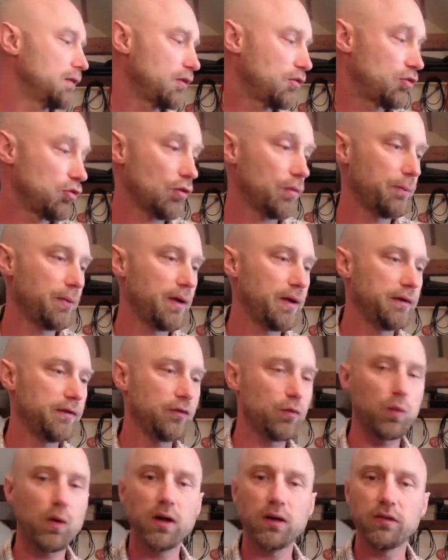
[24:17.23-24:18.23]
this is on
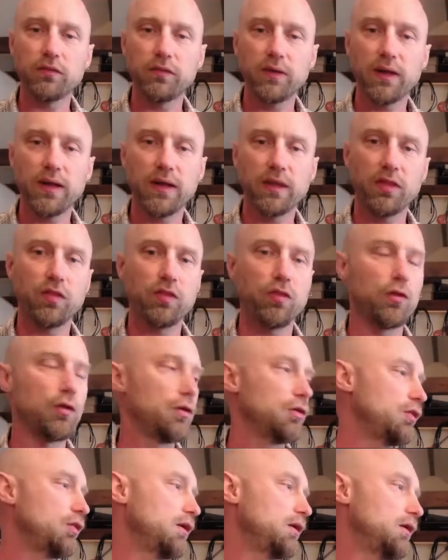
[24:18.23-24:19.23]
page 12 and
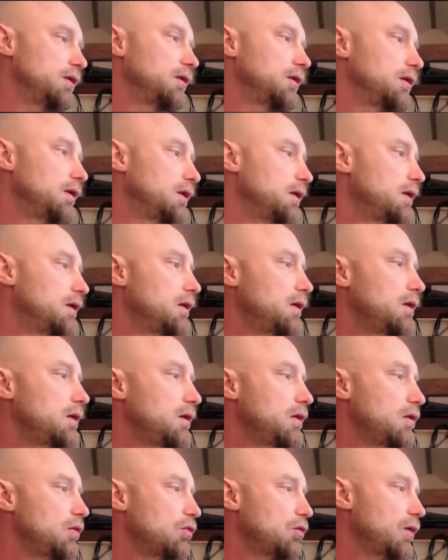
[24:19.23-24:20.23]
13.
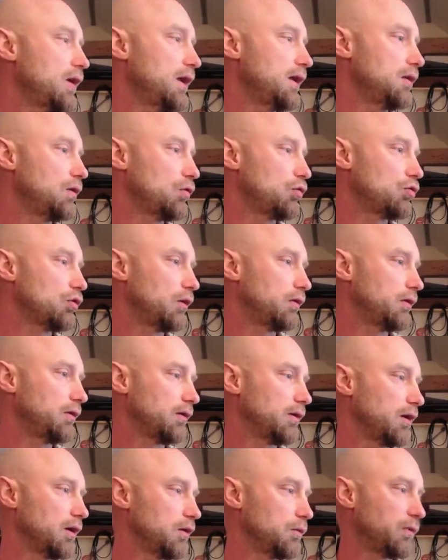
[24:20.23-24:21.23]
So Ain't No
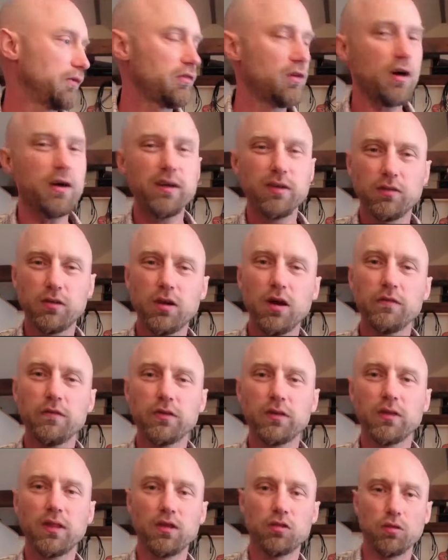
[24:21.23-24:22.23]
Sunshine, we've kind of
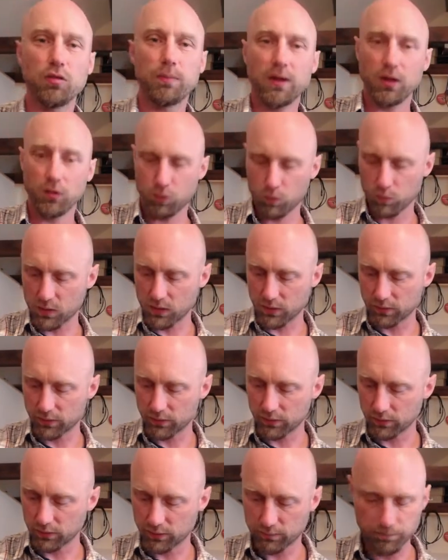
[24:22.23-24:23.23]
covered this a bit as well,
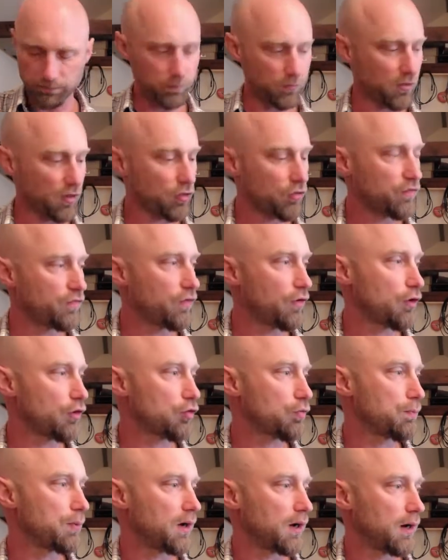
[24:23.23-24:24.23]
and this
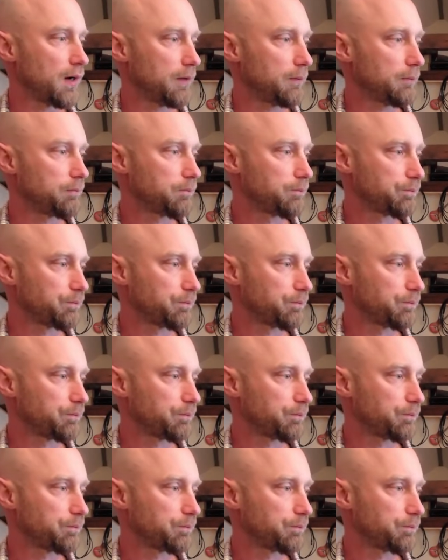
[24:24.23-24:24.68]
first part,